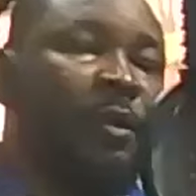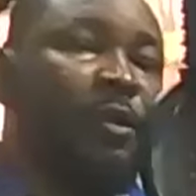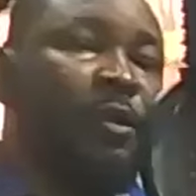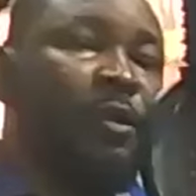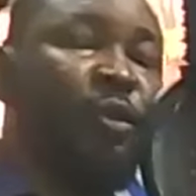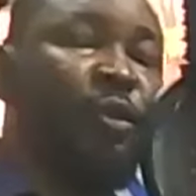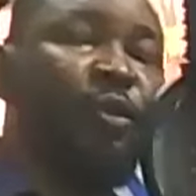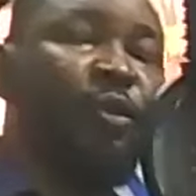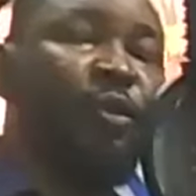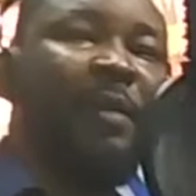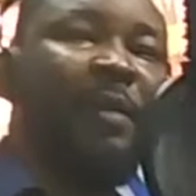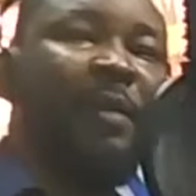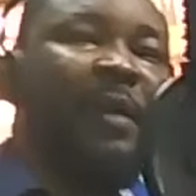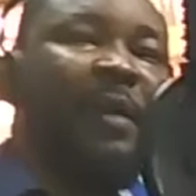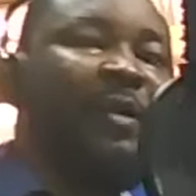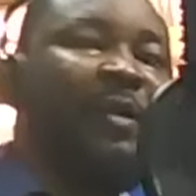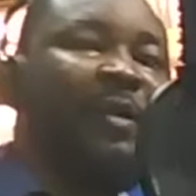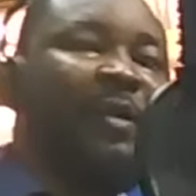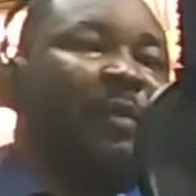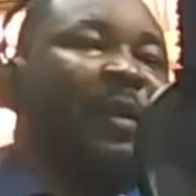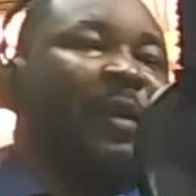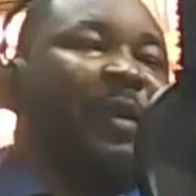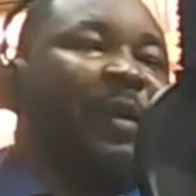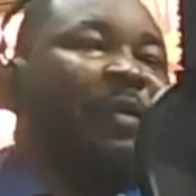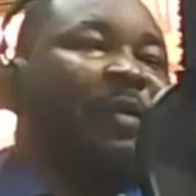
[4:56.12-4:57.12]
talking about your
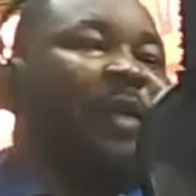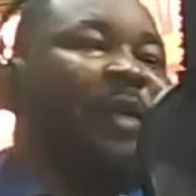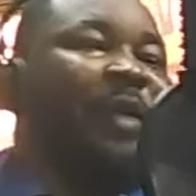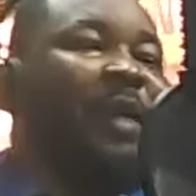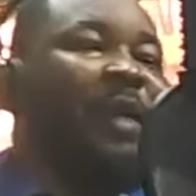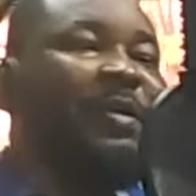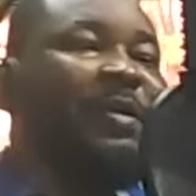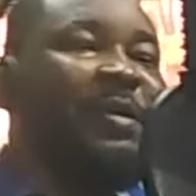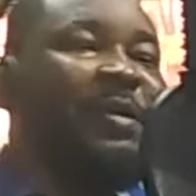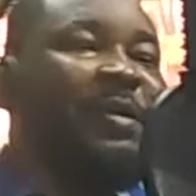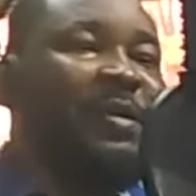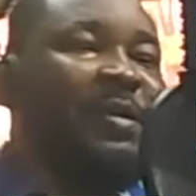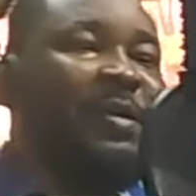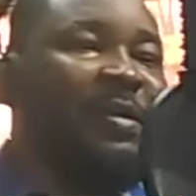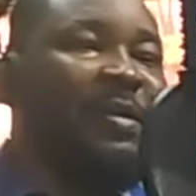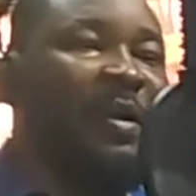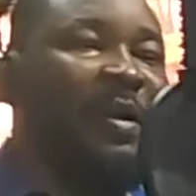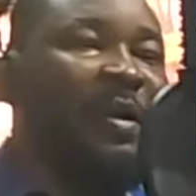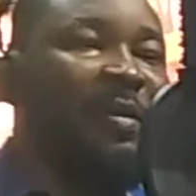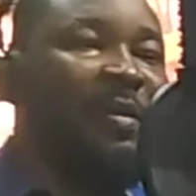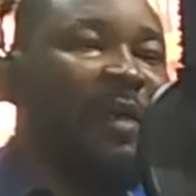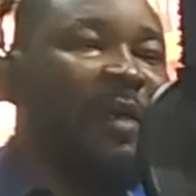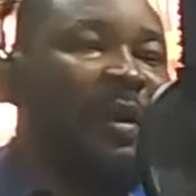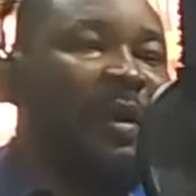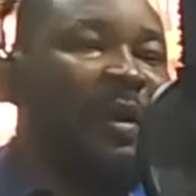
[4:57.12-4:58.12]
peculiarities
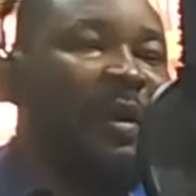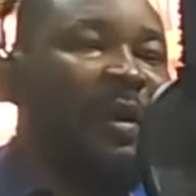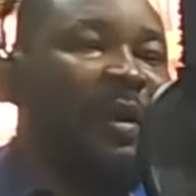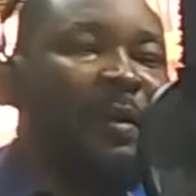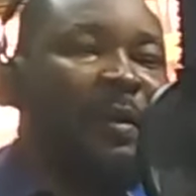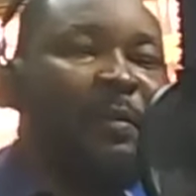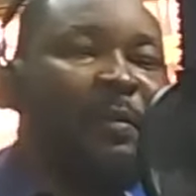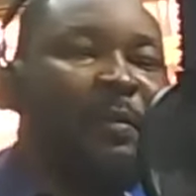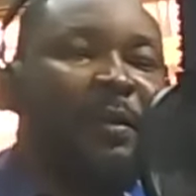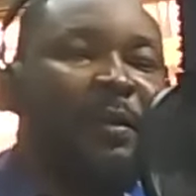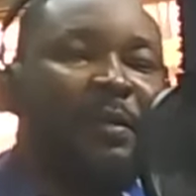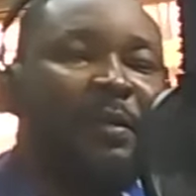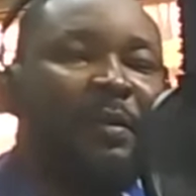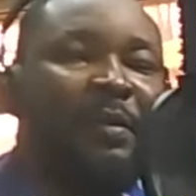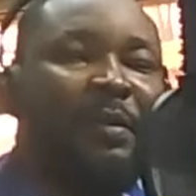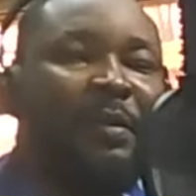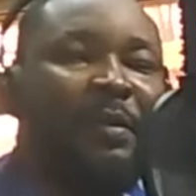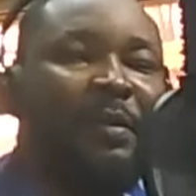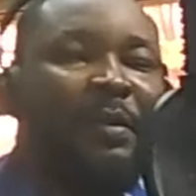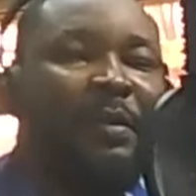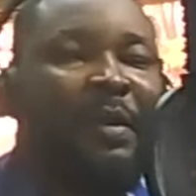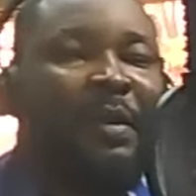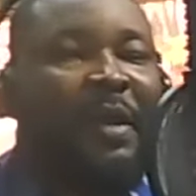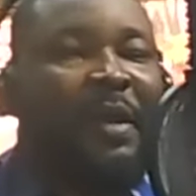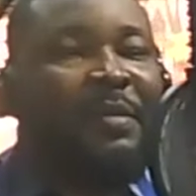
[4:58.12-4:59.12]
now,
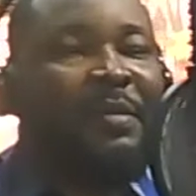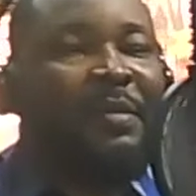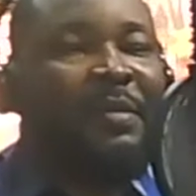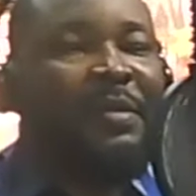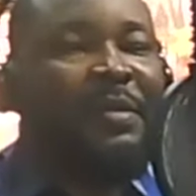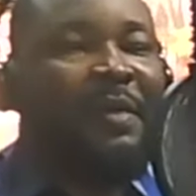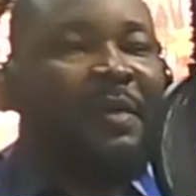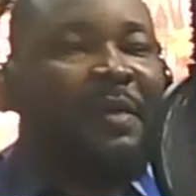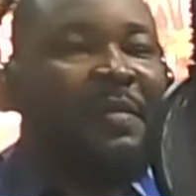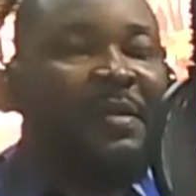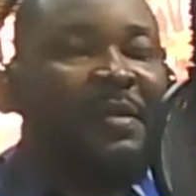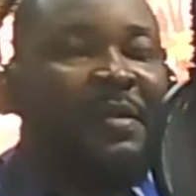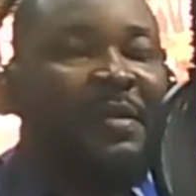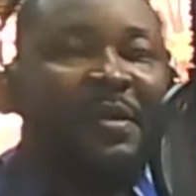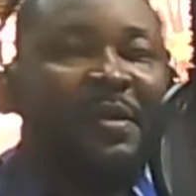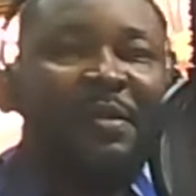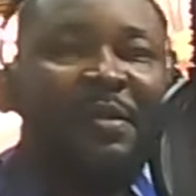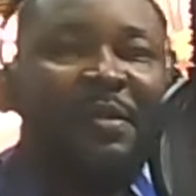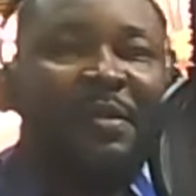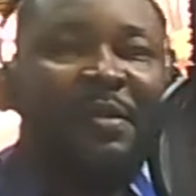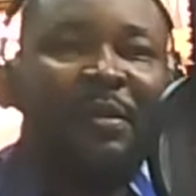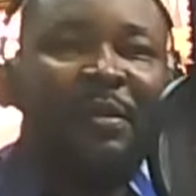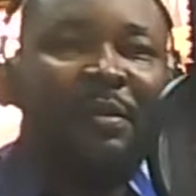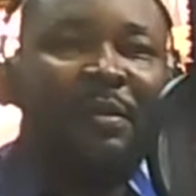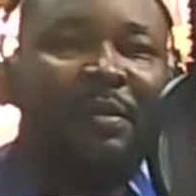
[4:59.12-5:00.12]
cloud
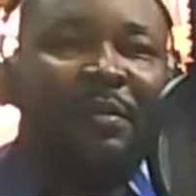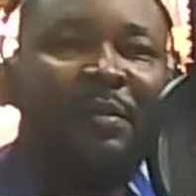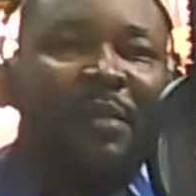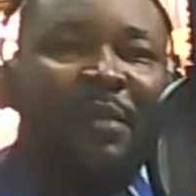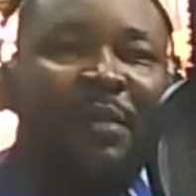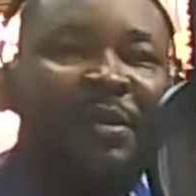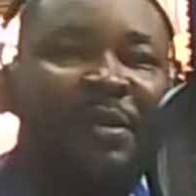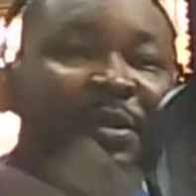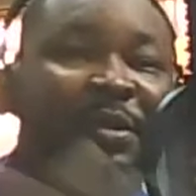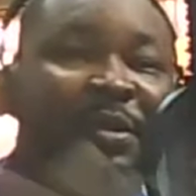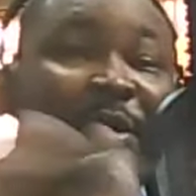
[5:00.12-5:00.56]
services raises a